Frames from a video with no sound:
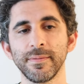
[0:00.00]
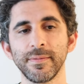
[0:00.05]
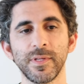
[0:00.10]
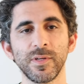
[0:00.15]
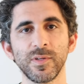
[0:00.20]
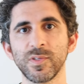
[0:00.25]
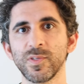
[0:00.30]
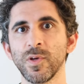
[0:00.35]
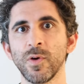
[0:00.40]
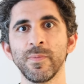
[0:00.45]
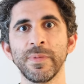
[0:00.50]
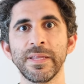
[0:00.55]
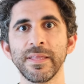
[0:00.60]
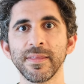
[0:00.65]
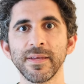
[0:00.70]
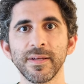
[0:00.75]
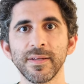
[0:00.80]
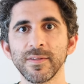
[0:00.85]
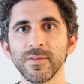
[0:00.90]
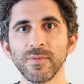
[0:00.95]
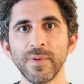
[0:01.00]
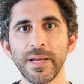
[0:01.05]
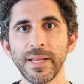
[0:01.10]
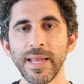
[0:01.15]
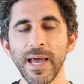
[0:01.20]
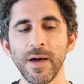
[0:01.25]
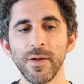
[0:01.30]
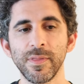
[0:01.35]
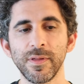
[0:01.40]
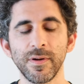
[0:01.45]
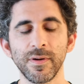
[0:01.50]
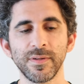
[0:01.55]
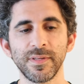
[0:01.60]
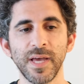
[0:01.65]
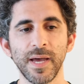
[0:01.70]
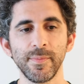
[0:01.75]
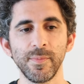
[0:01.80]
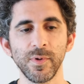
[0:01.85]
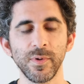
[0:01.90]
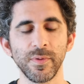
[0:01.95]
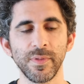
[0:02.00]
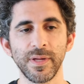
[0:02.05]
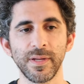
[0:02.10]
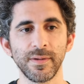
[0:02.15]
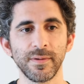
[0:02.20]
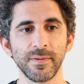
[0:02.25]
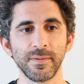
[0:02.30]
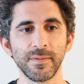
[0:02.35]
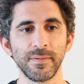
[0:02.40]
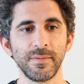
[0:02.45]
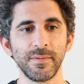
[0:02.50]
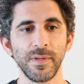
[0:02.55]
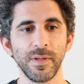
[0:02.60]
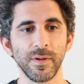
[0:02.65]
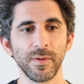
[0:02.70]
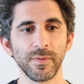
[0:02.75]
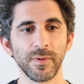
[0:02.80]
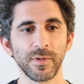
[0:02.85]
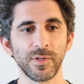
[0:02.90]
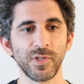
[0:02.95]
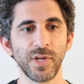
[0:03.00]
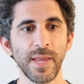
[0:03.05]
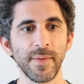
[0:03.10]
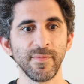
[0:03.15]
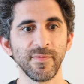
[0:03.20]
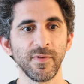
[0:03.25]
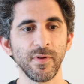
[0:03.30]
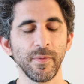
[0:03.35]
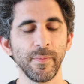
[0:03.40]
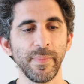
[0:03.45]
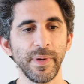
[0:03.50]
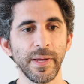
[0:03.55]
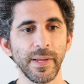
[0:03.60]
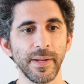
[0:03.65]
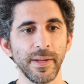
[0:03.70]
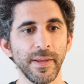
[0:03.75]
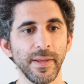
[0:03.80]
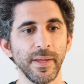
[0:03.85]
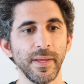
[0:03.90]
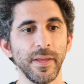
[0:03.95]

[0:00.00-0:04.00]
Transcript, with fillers: There's so many things right now that are taboo that are you know are shameful, but